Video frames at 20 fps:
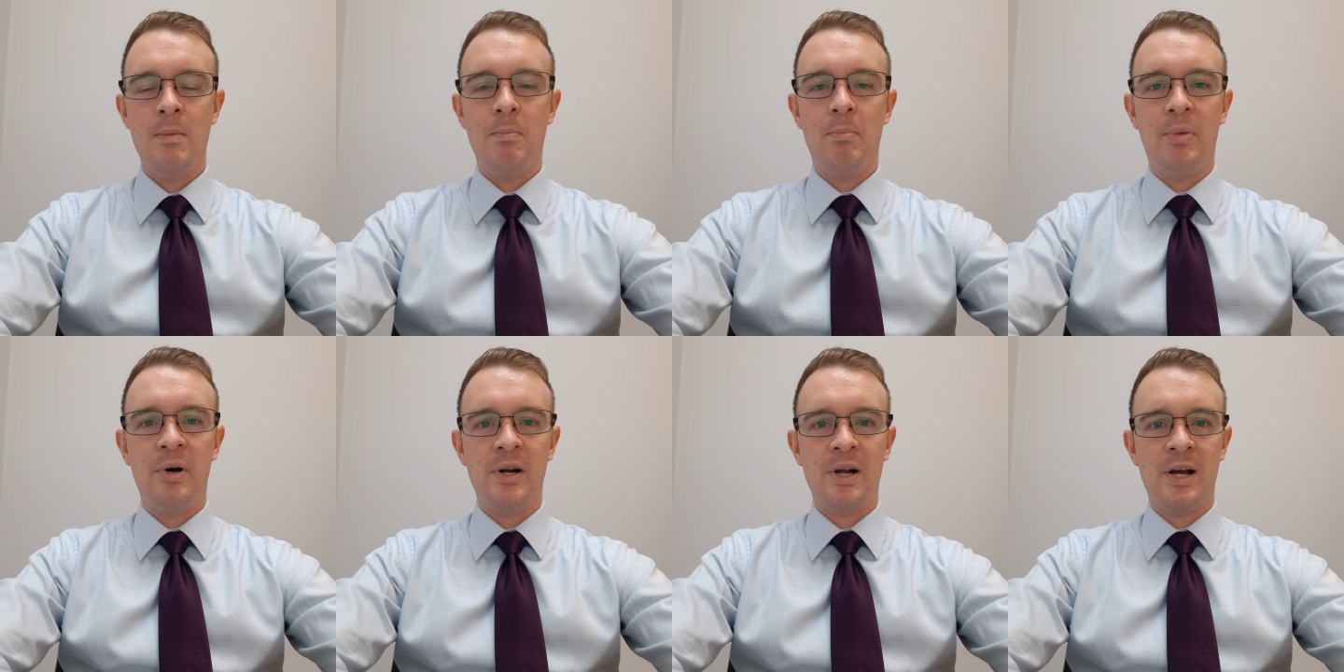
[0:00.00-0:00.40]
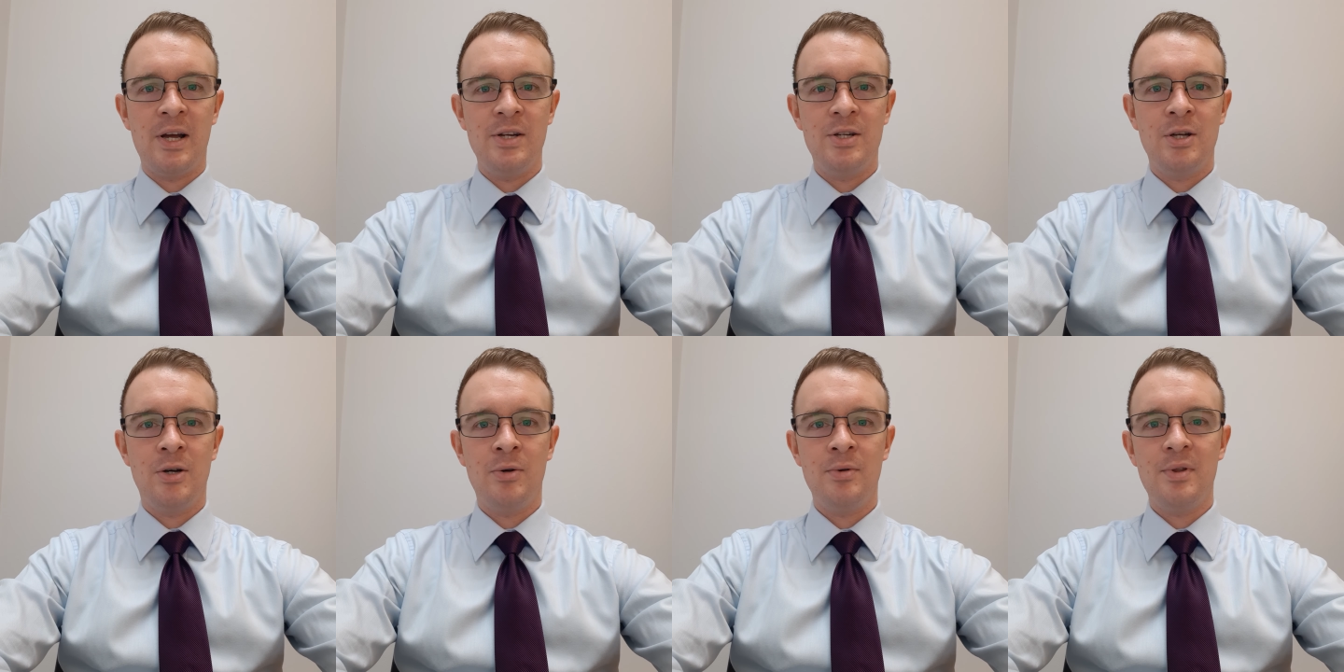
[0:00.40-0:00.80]
but I
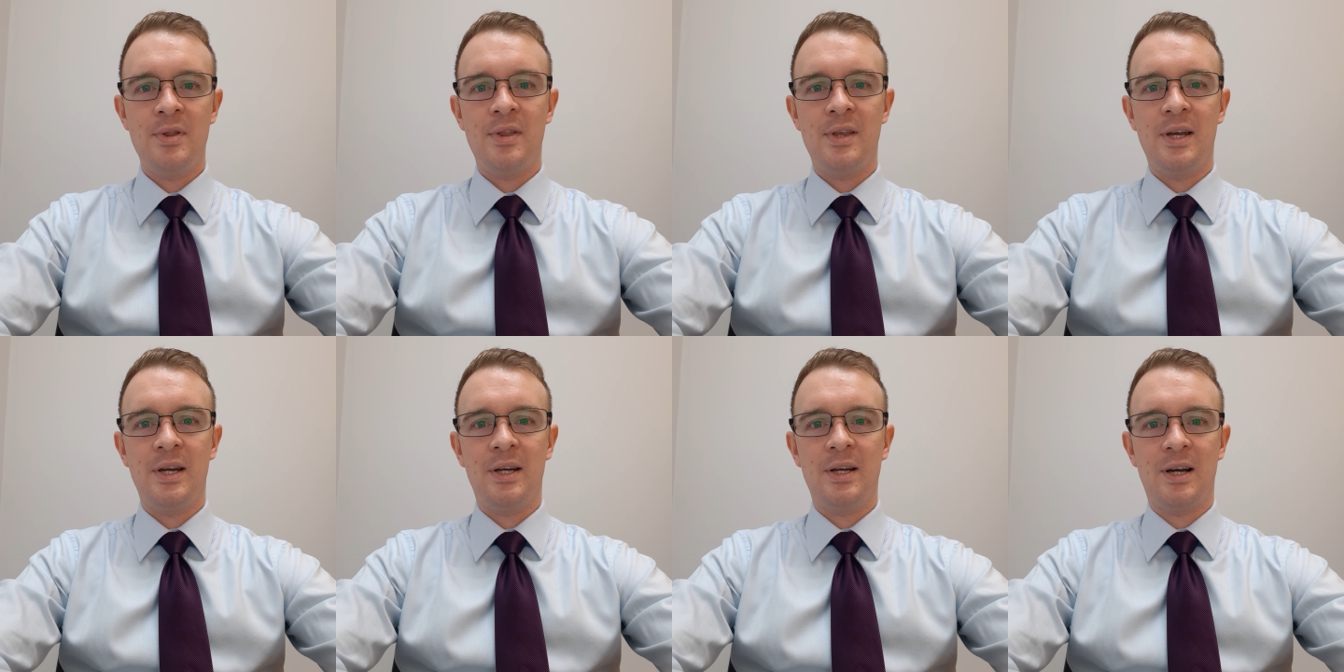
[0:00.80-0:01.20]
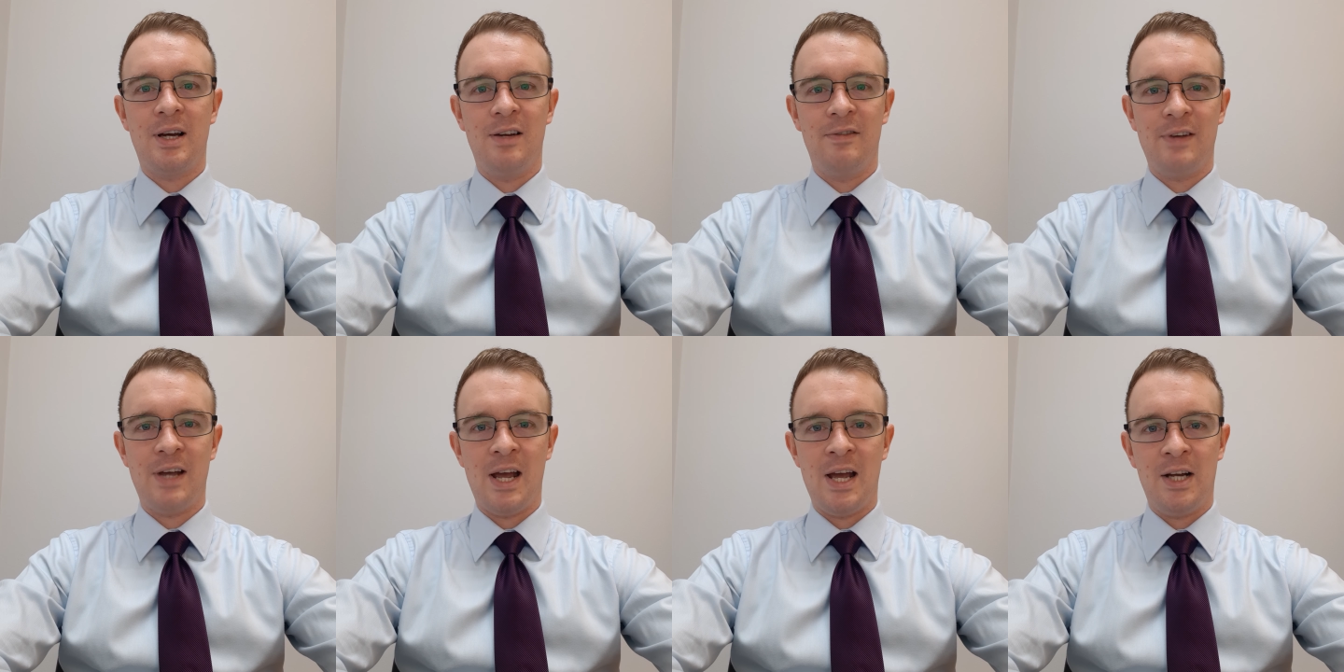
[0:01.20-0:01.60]
don't think
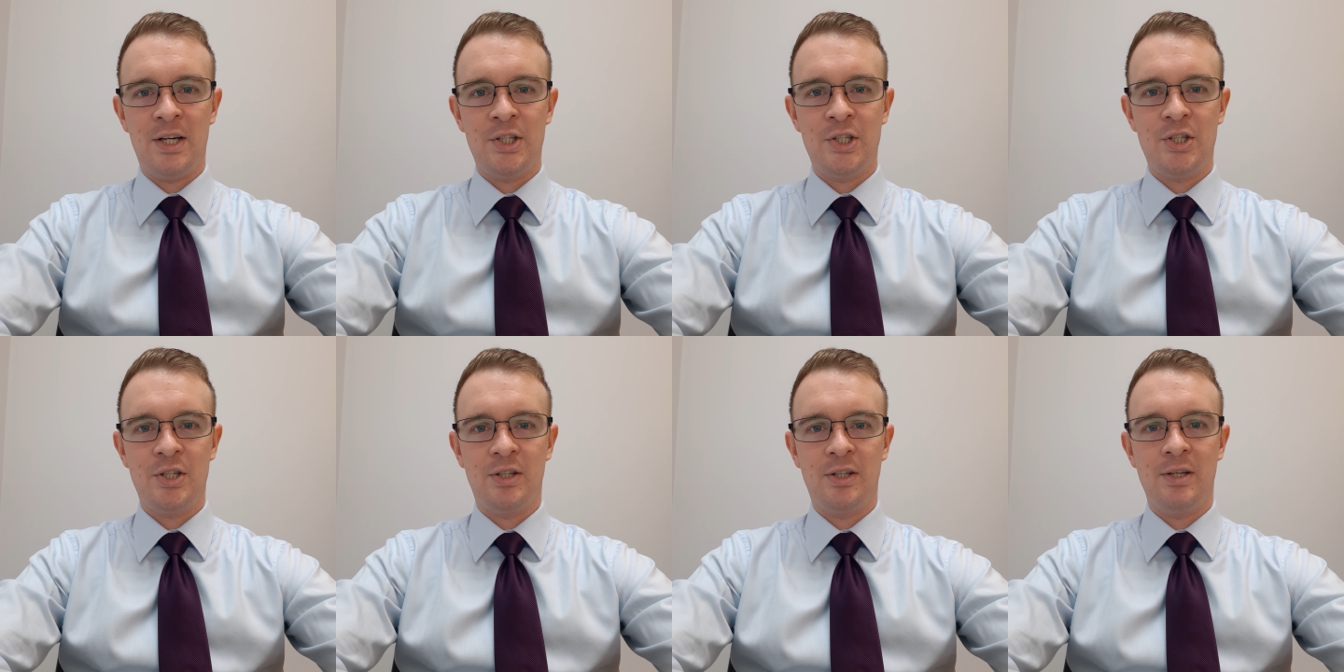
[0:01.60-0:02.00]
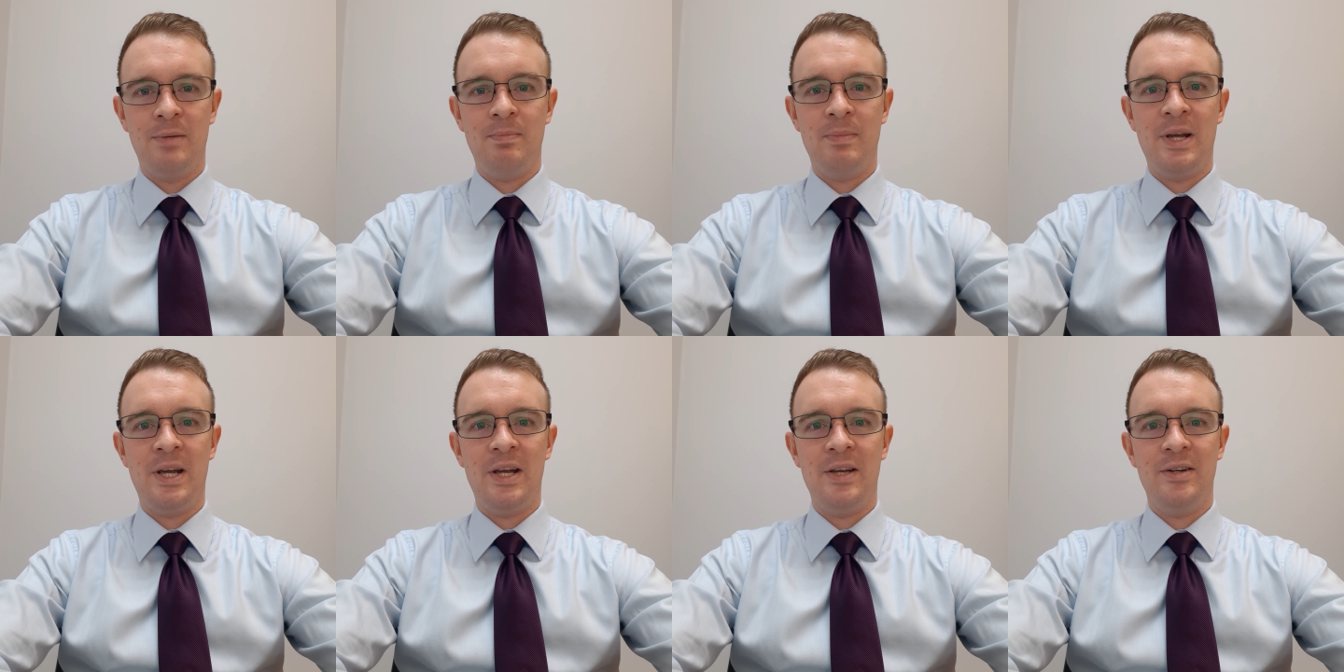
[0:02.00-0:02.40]
I've actually
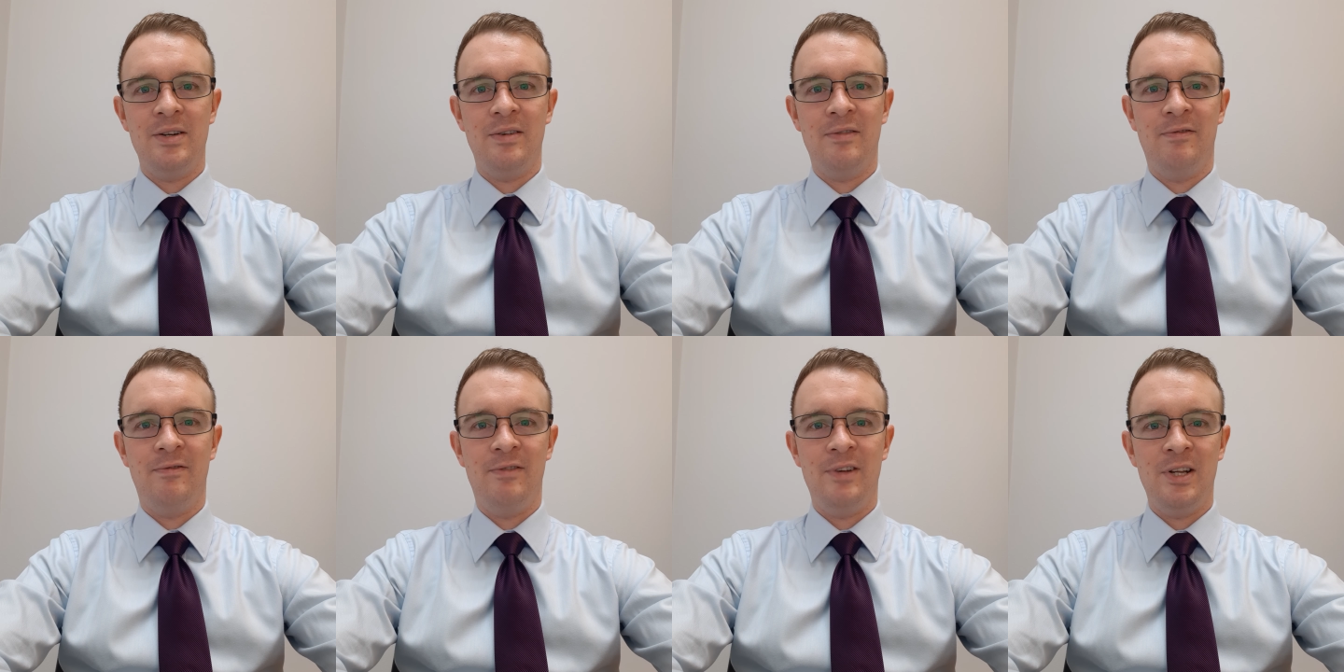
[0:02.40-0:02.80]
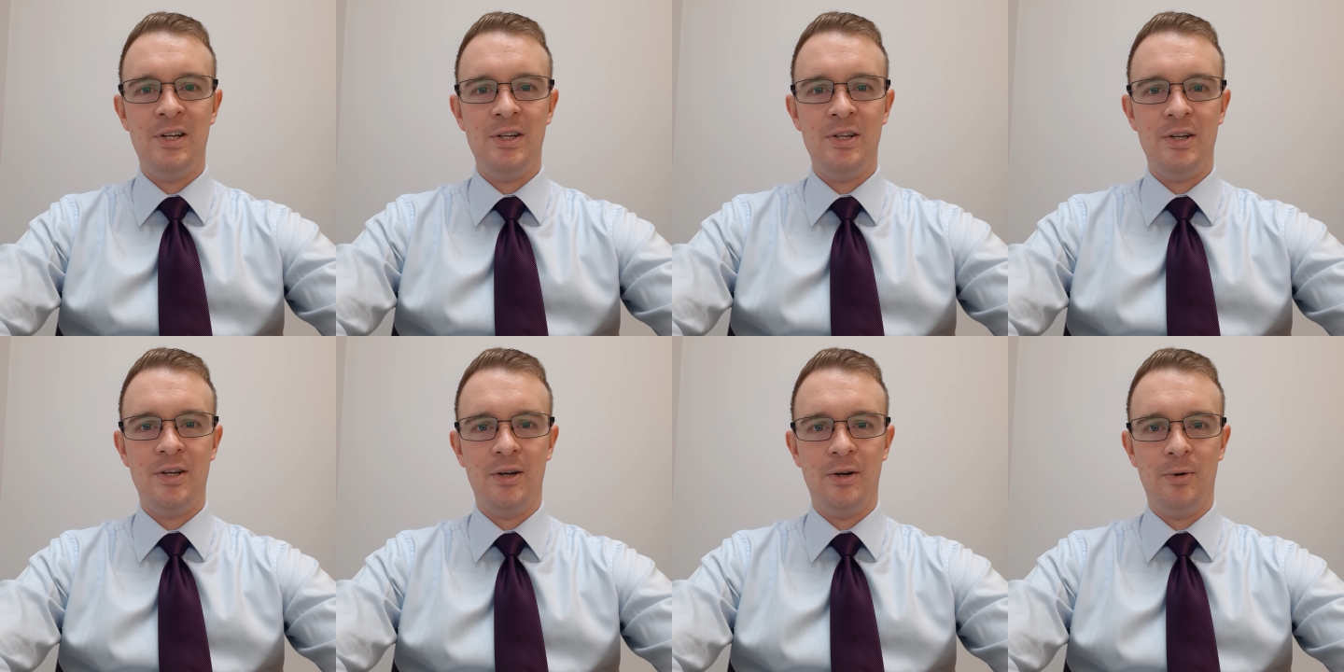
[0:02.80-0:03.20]
made a
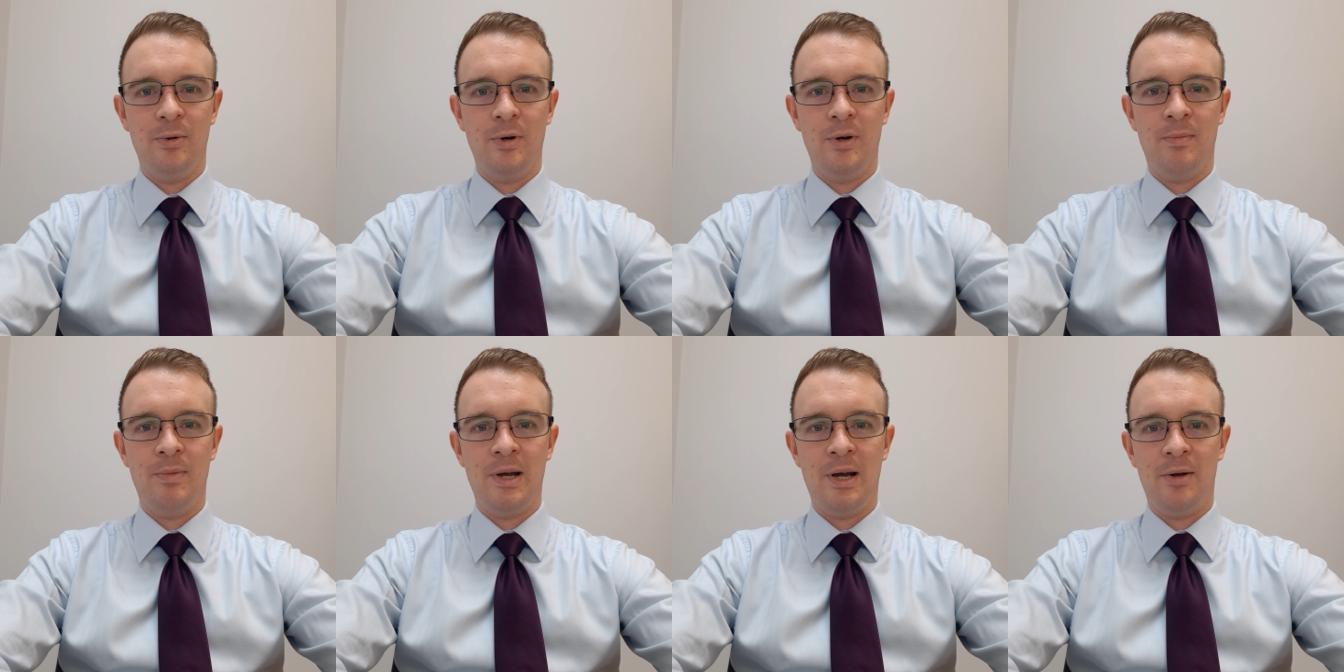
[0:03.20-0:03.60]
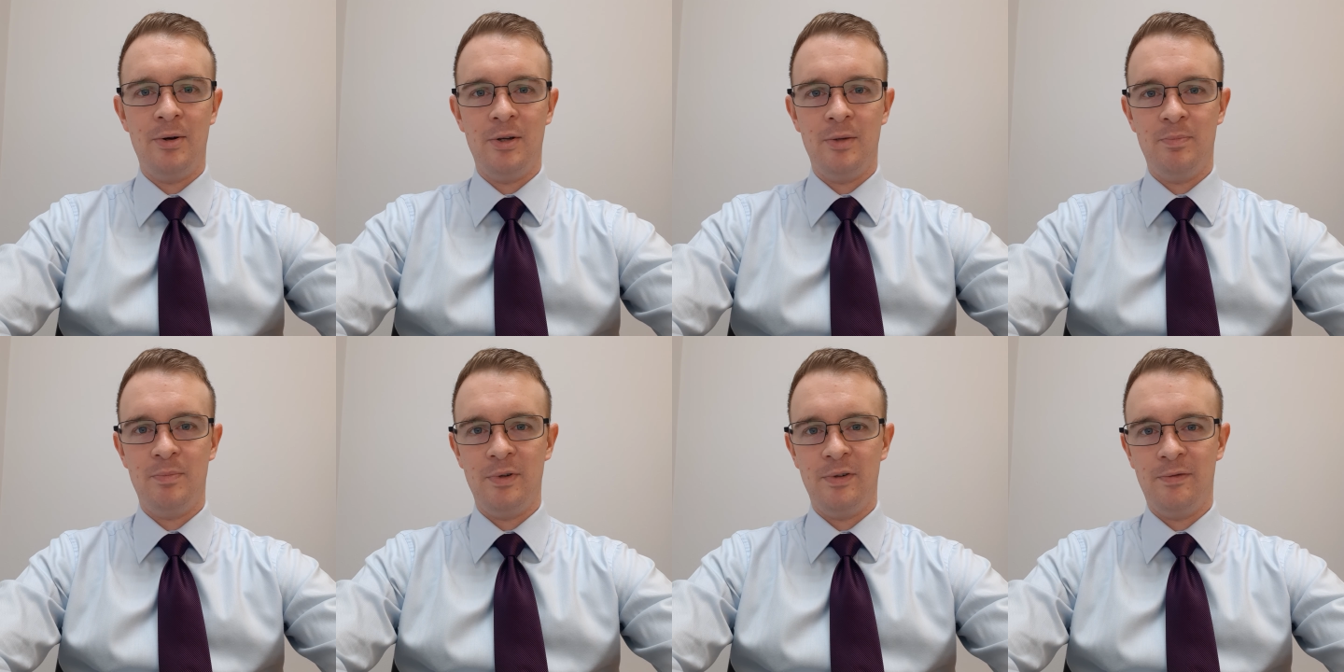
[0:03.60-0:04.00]
video about
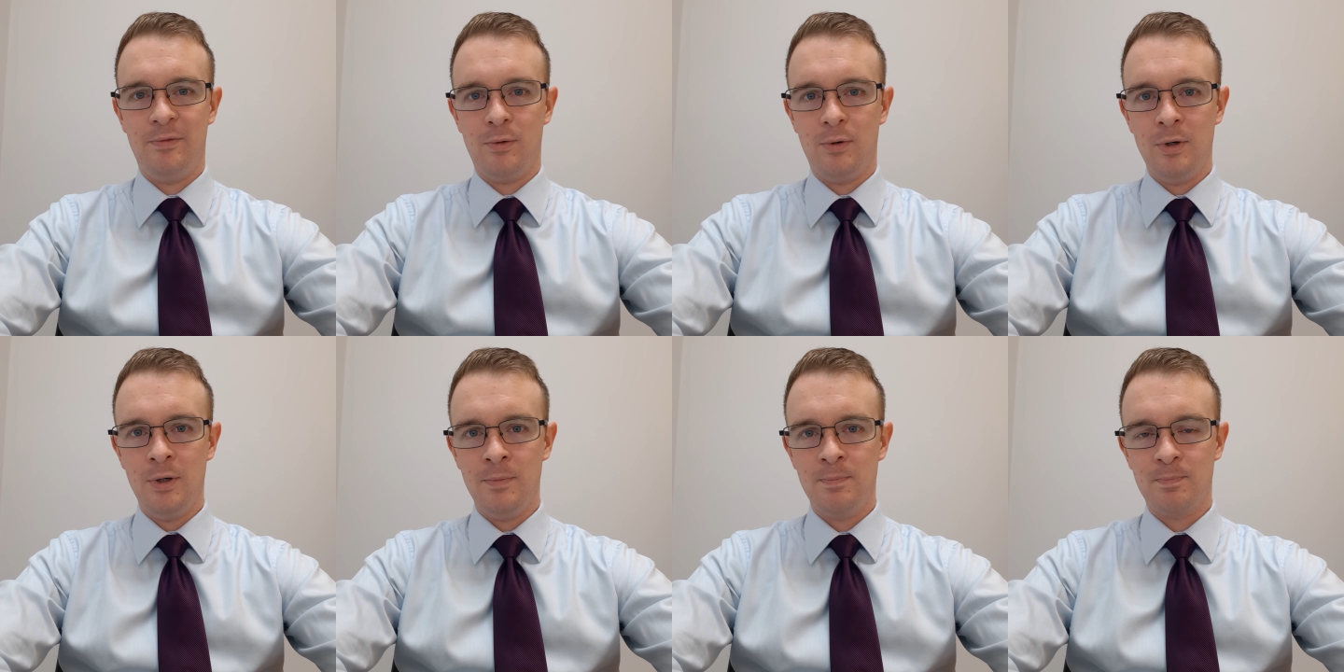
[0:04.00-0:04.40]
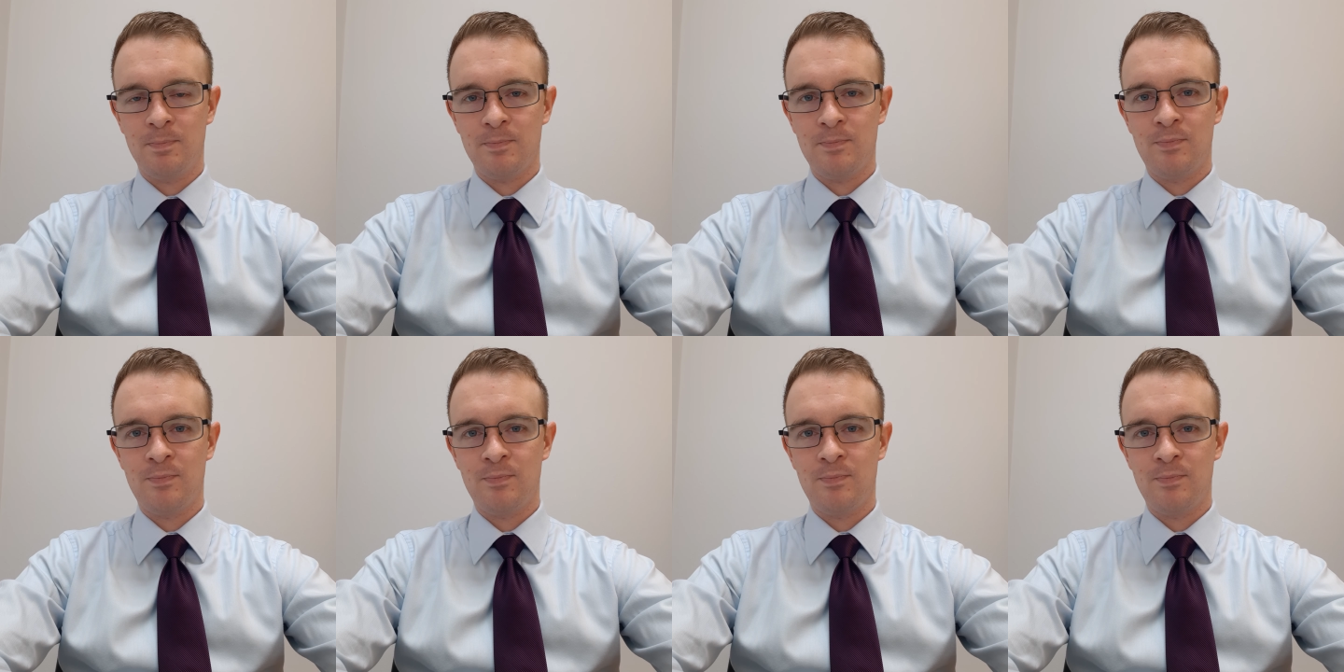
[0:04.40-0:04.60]
it before.